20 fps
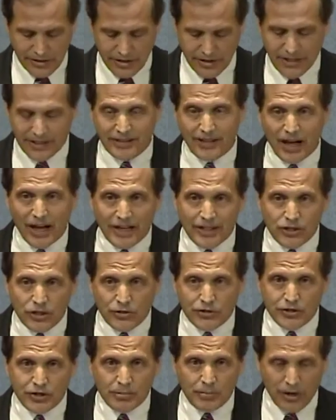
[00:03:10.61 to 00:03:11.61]
Did they
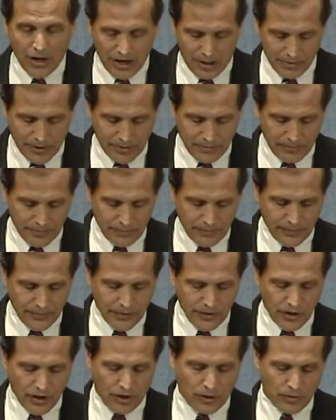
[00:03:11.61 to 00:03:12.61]
diagnose the problem?
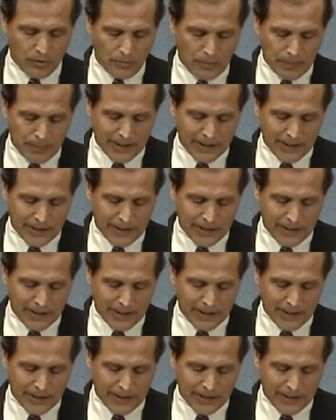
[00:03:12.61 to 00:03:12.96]
No.